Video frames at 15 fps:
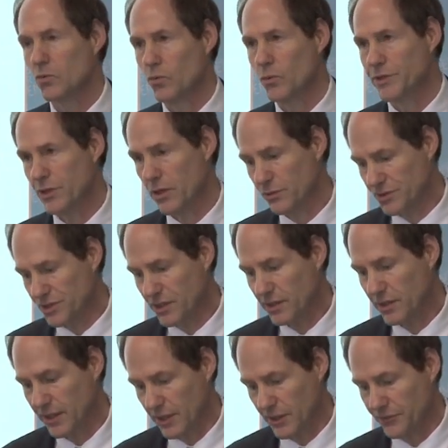we don't
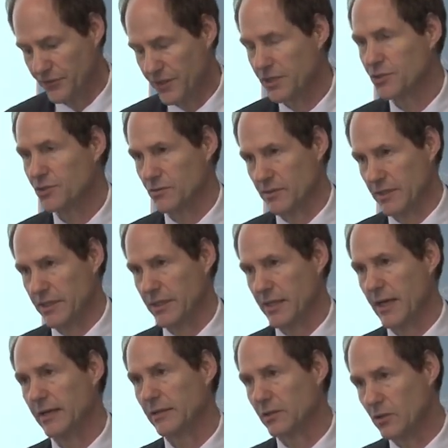declare victory
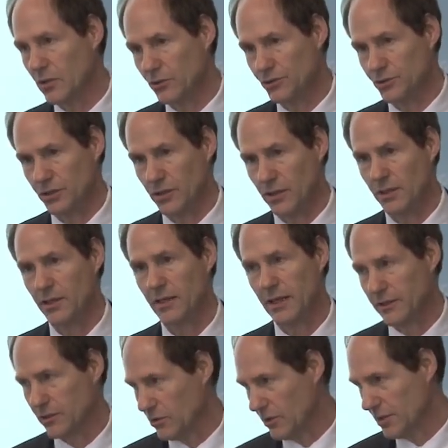and closure
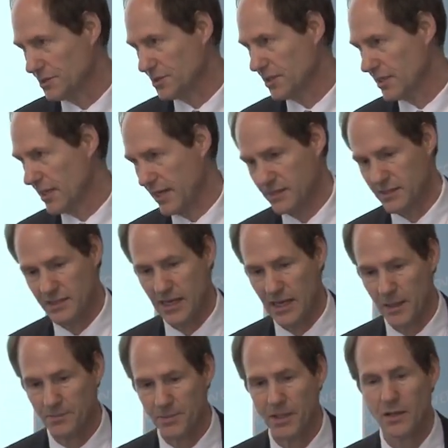and go on to the next
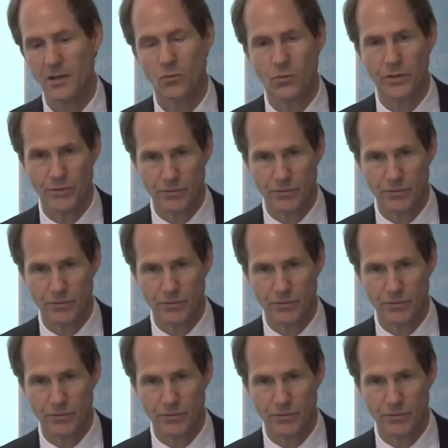step. We